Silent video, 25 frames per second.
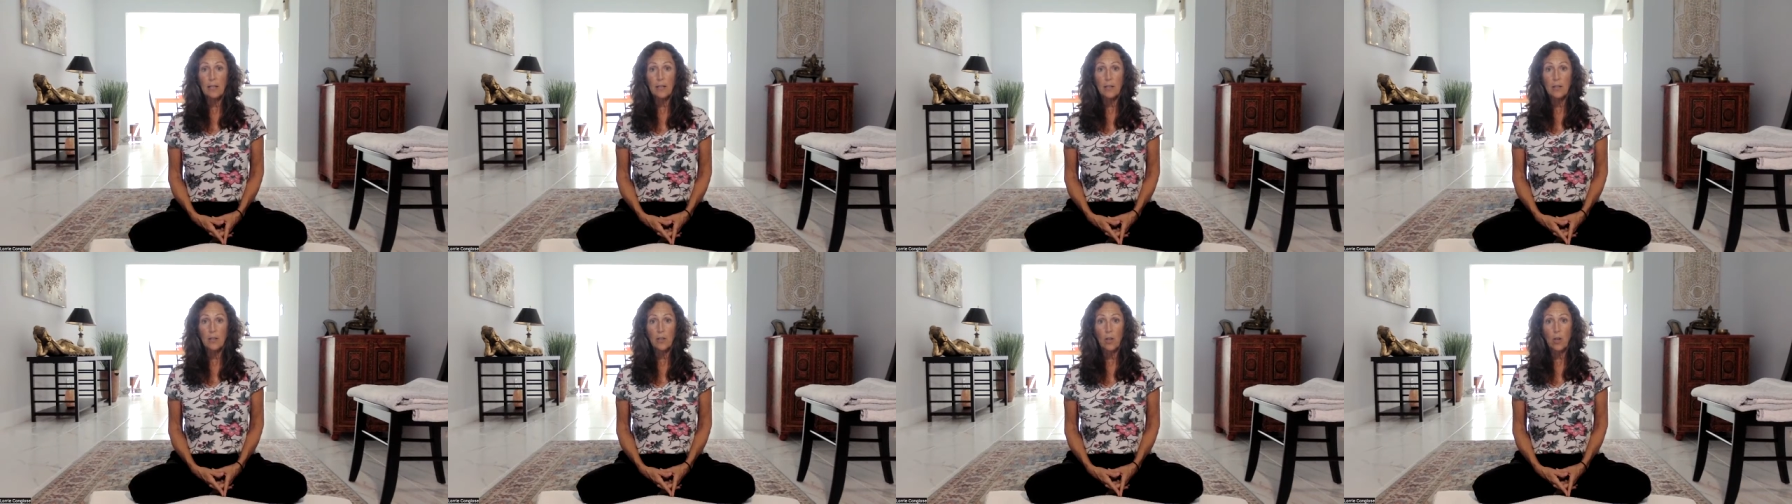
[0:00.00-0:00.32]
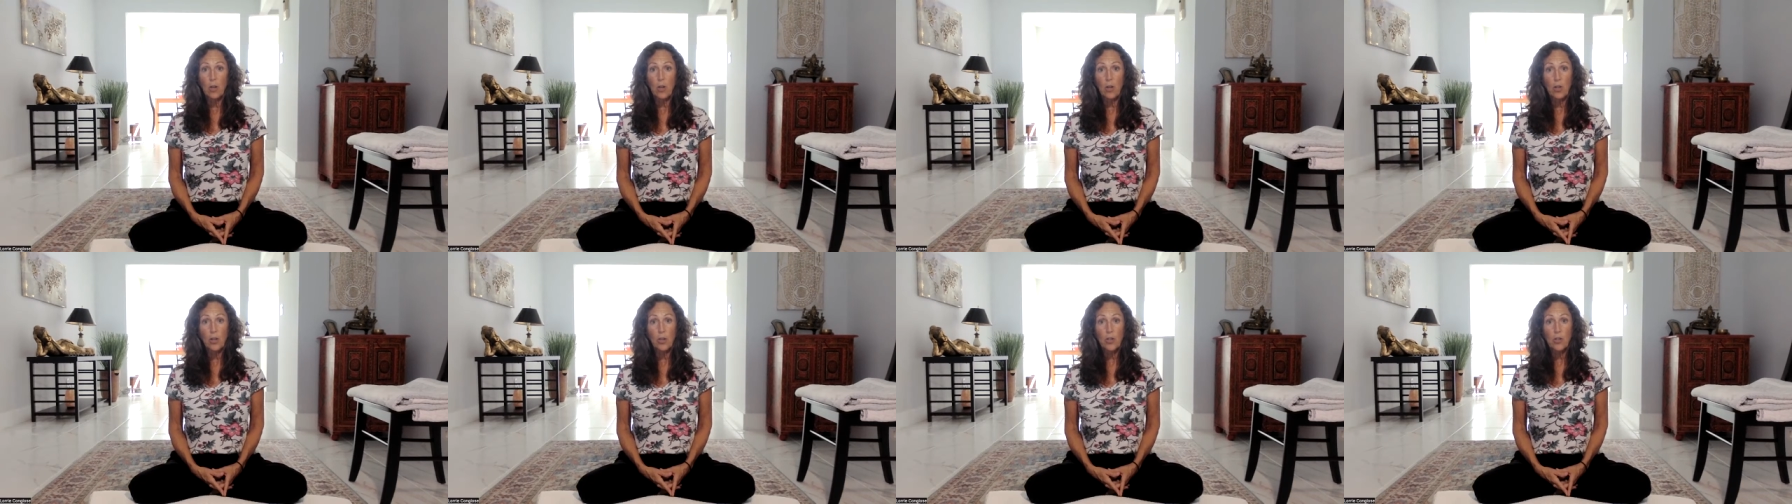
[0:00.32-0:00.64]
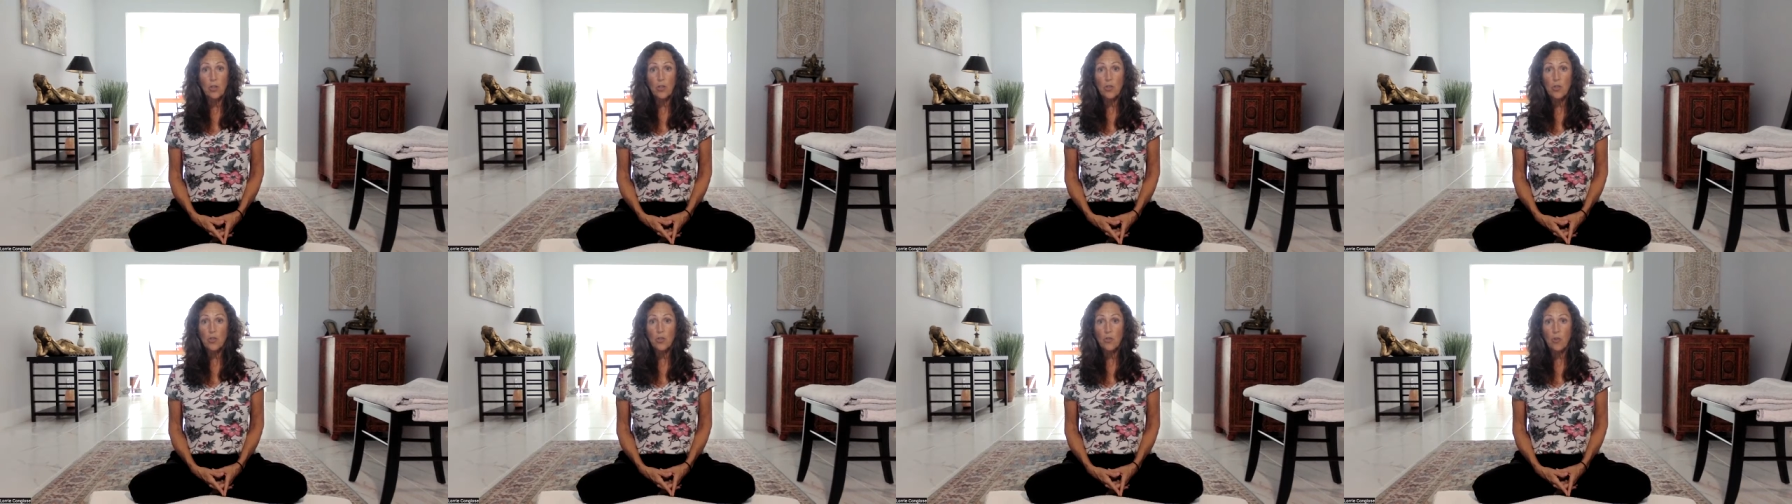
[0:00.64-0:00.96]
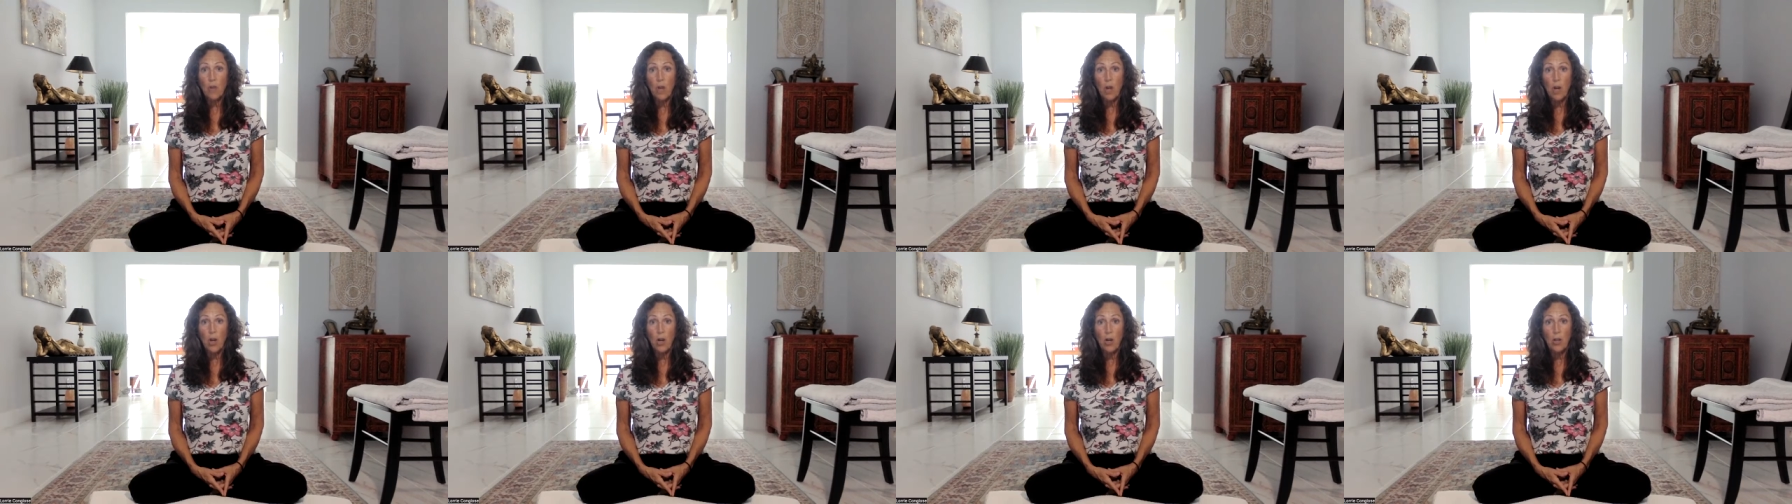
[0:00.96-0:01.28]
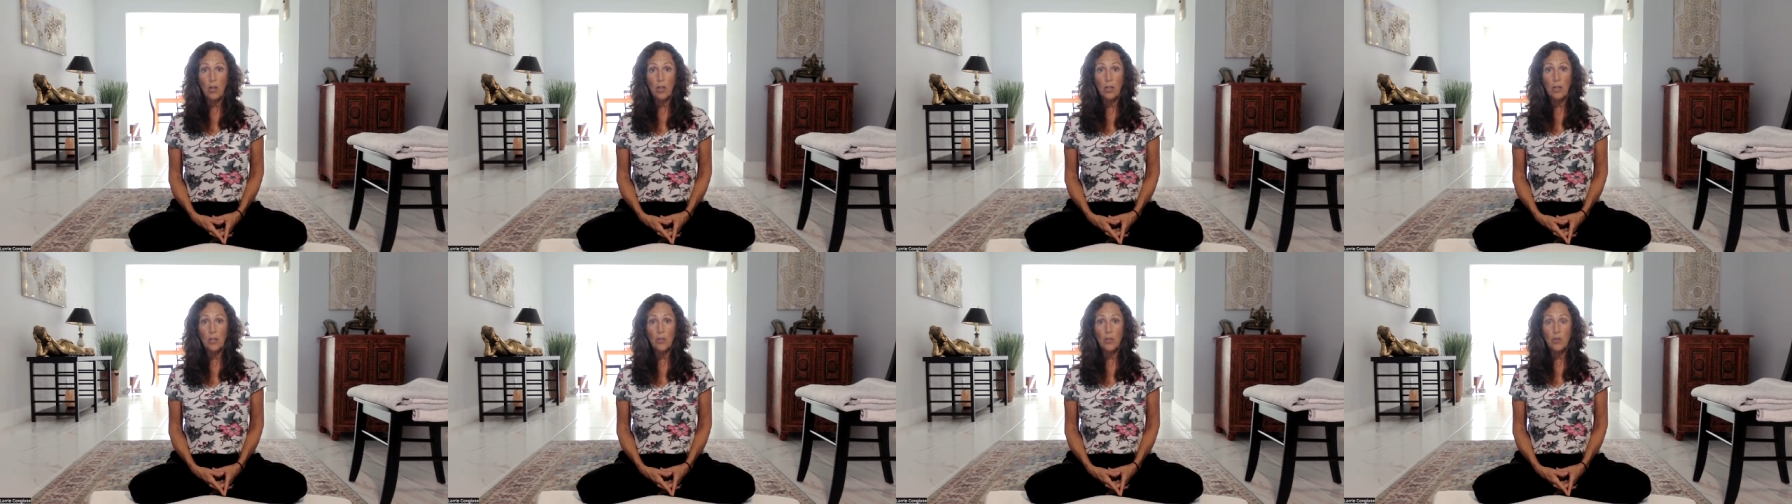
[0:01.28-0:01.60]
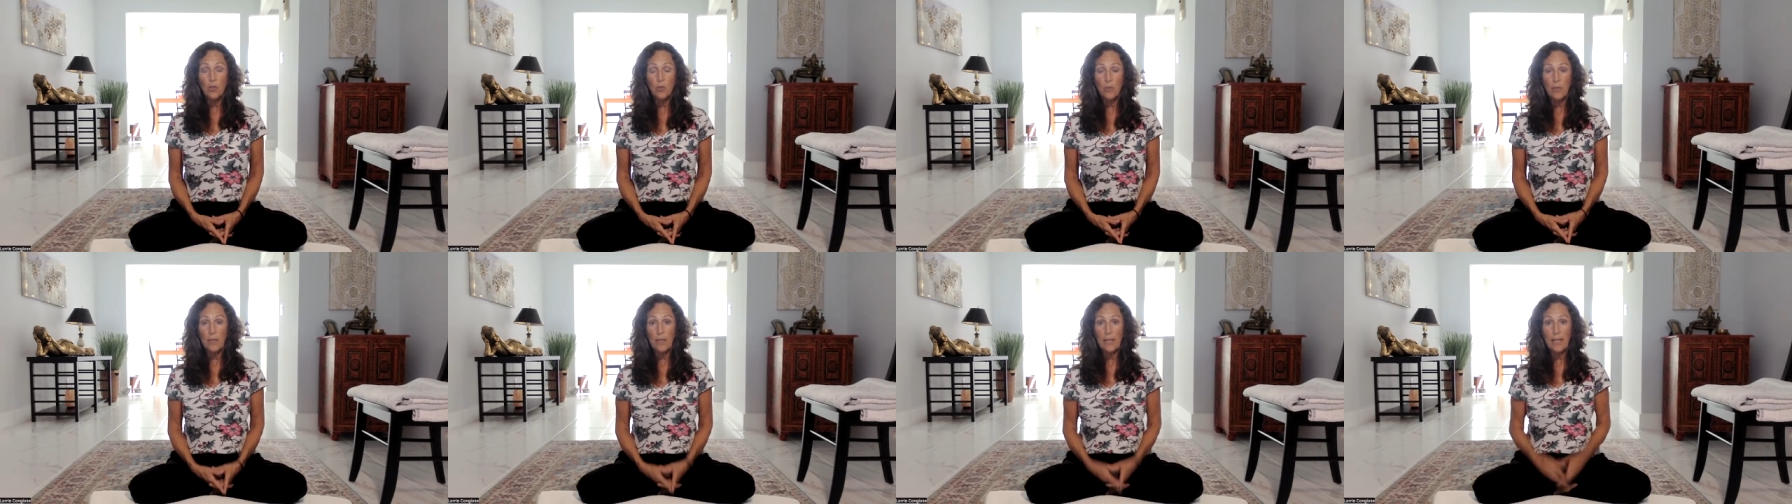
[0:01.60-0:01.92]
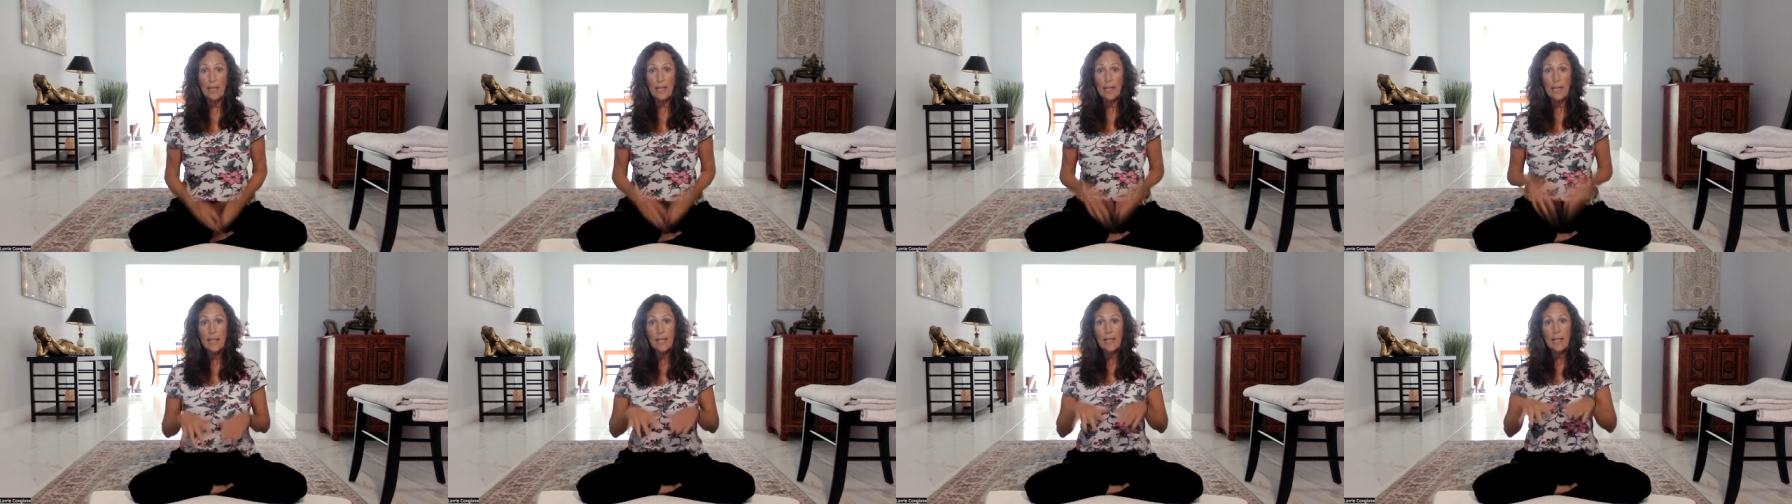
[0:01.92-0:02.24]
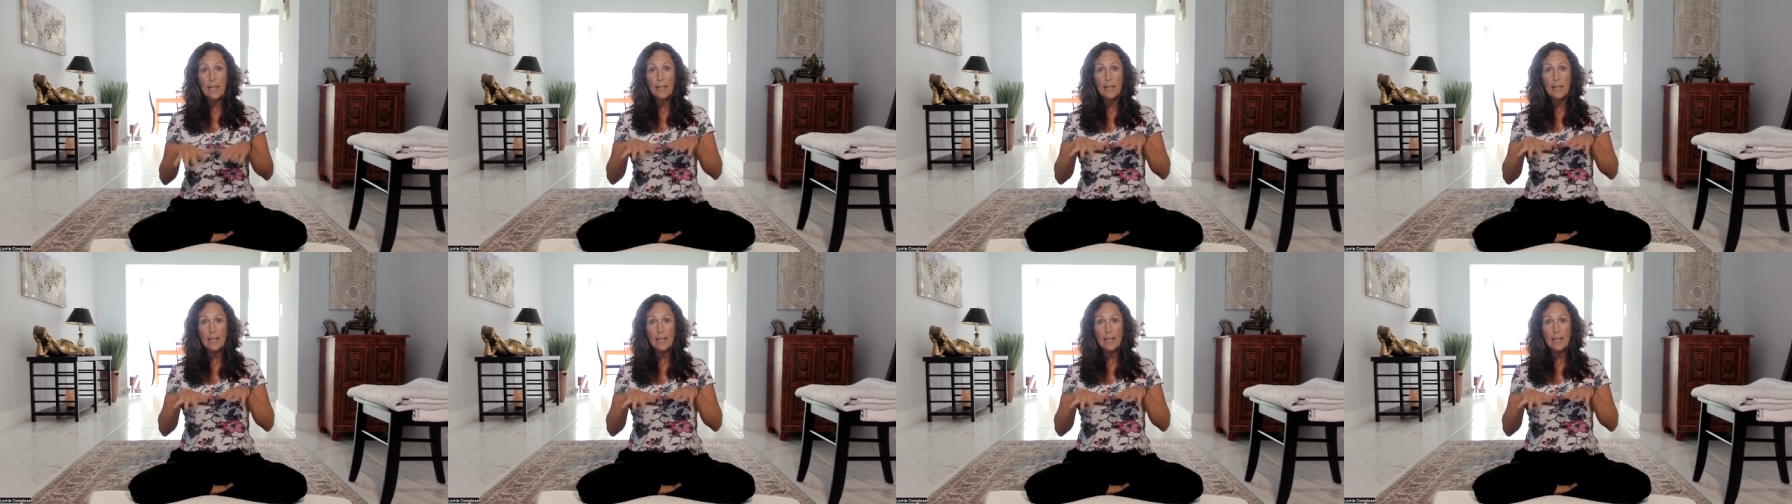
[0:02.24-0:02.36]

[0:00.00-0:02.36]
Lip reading: large, strong tree